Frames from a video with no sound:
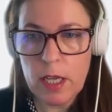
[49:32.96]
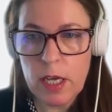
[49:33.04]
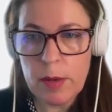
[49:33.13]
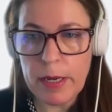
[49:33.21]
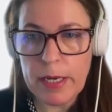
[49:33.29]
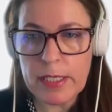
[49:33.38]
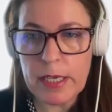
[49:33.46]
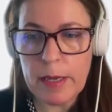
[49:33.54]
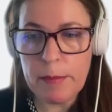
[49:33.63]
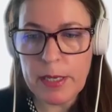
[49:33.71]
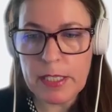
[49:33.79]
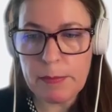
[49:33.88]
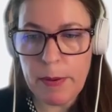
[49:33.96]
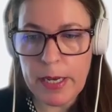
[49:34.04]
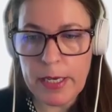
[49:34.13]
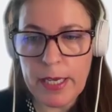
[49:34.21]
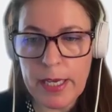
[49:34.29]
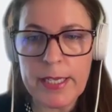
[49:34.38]
But as I'm
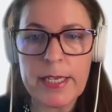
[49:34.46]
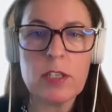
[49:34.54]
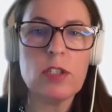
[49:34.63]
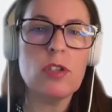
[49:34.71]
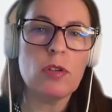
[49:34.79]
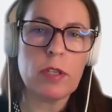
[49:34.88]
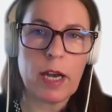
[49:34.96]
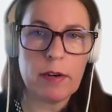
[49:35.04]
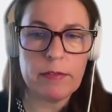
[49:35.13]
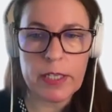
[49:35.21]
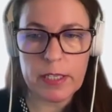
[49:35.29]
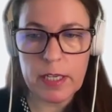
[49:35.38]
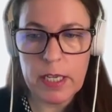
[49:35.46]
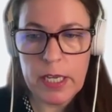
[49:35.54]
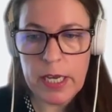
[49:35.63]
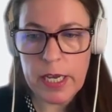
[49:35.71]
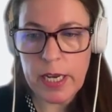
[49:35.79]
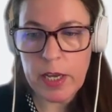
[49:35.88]
expanding, it does not cover it.
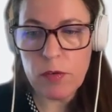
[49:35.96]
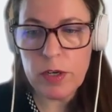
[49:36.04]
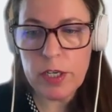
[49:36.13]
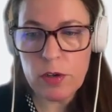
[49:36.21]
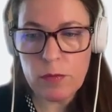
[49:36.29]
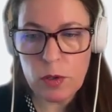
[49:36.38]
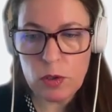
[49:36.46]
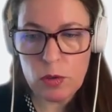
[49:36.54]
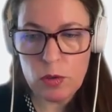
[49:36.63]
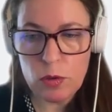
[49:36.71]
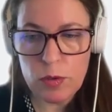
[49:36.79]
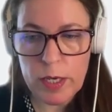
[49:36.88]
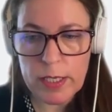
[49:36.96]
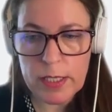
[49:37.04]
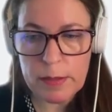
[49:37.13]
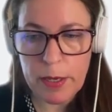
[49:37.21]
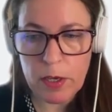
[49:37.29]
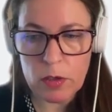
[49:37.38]
And I really don't want to do
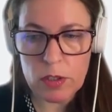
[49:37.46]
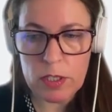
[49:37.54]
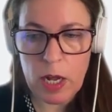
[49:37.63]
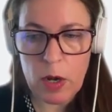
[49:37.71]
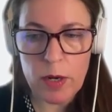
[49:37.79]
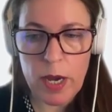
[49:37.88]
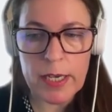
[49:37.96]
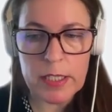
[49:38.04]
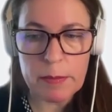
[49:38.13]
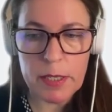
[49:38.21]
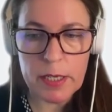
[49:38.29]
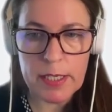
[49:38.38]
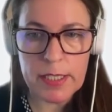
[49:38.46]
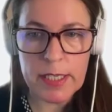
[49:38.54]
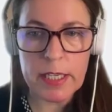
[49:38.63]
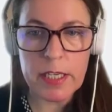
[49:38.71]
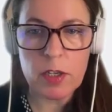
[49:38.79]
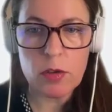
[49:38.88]
this because now the iceberg is
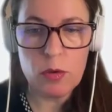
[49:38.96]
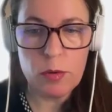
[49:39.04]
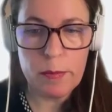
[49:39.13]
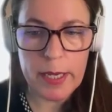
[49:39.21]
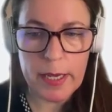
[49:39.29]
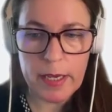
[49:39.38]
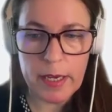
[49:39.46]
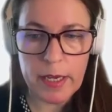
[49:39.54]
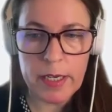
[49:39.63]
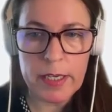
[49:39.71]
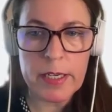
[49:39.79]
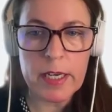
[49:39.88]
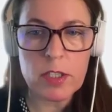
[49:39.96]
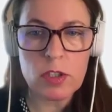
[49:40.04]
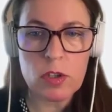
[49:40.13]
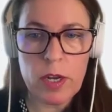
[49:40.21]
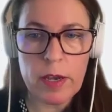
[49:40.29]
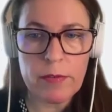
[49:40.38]
getting too big and it does
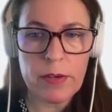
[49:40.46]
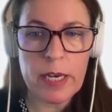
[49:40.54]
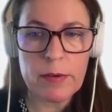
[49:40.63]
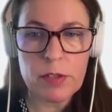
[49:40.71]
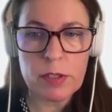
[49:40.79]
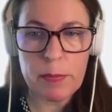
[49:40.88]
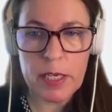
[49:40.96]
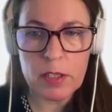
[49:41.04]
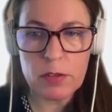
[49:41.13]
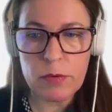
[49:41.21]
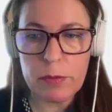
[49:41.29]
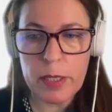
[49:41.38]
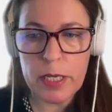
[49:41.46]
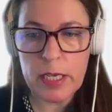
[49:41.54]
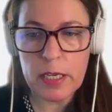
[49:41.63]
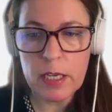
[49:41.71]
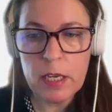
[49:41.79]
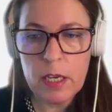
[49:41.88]
not have enough space for
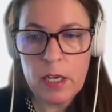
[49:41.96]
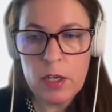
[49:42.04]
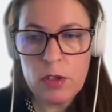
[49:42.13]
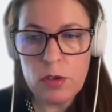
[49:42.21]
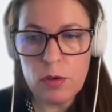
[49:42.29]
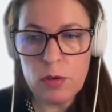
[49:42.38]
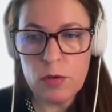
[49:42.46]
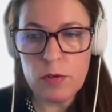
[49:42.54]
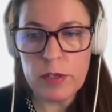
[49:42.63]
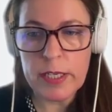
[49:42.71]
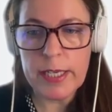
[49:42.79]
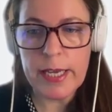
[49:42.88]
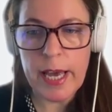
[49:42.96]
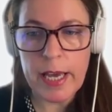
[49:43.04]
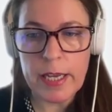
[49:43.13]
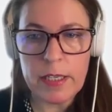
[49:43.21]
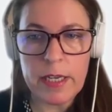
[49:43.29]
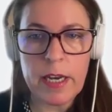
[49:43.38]
me to really
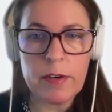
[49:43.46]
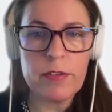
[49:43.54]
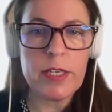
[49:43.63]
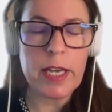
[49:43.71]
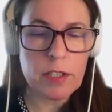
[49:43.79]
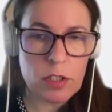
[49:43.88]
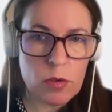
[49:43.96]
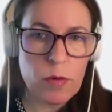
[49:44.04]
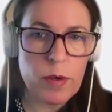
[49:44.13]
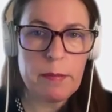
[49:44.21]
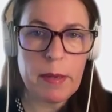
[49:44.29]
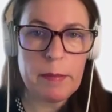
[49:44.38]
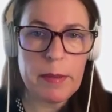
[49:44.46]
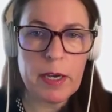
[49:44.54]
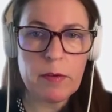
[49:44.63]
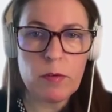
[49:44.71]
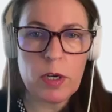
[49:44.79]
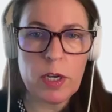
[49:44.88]
add enough text to it. Maybe
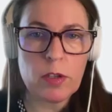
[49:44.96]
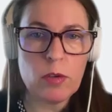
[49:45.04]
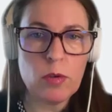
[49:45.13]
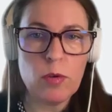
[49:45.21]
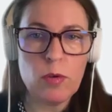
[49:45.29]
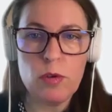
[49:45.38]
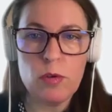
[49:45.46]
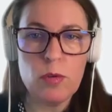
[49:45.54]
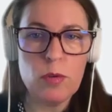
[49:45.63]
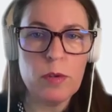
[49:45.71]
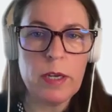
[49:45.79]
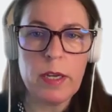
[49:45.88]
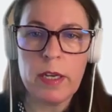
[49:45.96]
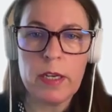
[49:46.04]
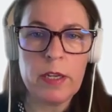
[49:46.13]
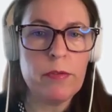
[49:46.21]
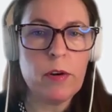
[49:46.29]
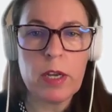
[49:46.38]
I would like to do an
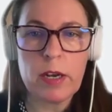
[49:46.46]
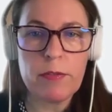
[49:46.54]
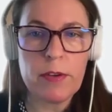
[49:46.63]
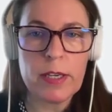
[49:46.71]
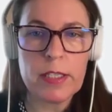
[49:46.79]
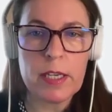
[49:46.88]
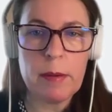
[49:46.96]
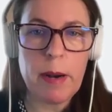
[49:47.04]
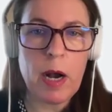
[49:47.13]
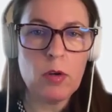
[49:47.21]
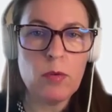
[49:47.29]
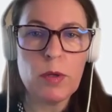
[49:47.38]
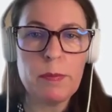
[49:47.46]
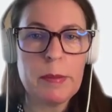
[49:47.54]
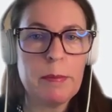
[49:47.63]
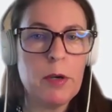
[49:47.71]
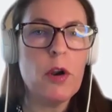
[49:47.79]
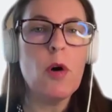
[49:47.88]
infographics about what
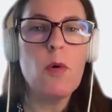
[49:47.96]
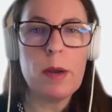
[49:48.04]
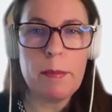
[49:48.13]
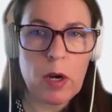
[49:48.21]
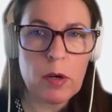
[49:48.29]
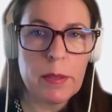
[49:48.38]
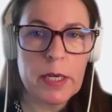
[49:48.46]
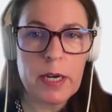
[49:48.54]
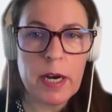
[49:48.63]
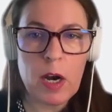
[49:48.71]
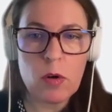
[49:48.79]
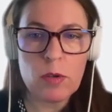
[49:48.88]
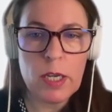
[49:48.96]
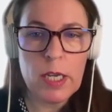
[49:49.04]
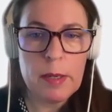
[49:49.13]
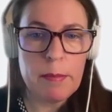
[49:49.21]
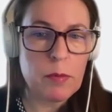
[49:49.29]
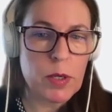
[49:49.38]
people know about burnout,
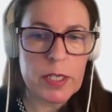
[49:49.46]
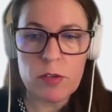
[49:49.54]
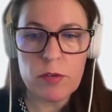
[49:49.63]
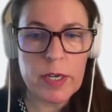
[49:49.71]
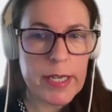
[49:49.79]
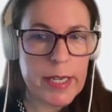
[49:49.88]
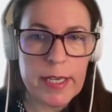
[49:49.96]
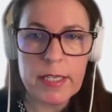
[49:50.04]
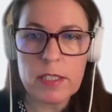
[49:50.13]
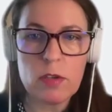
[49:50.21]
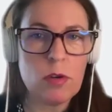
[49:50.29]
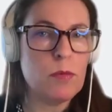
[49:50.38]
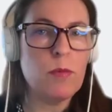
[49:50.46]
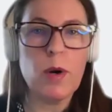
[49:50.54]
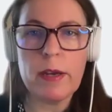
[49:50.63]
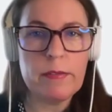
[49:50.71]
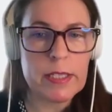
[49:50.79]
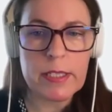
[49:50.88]
but what it really is, or
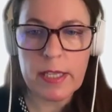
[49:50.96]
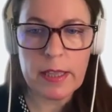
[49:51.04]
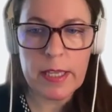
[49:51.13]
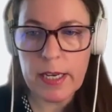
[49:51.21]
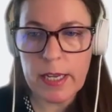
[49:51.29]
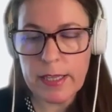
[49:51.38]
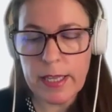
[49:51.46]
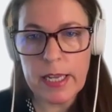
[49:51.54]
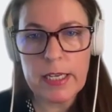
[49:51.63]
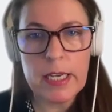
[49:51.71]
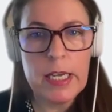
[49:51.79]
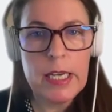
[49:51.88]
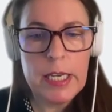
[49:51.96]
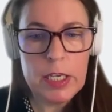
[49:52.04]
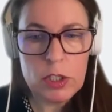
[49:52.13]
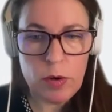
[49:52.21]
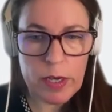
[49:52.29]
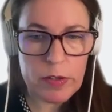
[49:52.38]
whatever, something like that.
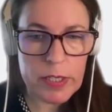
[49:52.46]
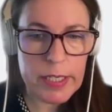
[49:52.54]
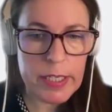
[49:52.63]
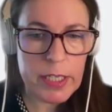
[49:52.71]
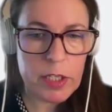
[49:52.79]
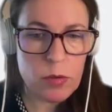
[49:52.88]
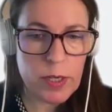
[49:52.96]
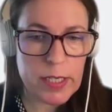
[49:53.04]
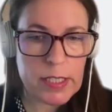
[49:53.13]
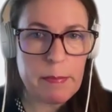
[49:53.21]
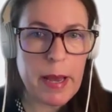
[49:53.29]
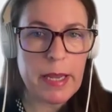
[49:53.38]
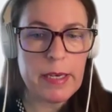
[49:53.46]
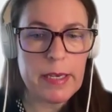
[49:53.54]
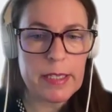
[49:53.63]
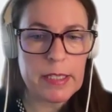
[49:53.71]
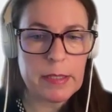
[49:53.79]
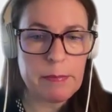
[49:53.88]
So I really need to expand
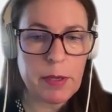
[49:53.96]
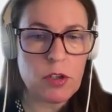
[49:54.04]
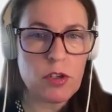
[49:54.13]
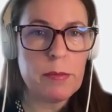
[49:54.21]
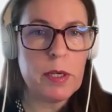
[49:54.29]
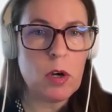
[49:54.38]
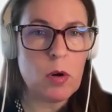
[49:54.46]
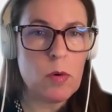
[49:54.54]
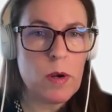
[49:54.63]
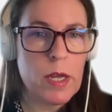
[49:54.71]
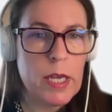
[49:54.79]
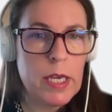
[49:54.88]
this picture below.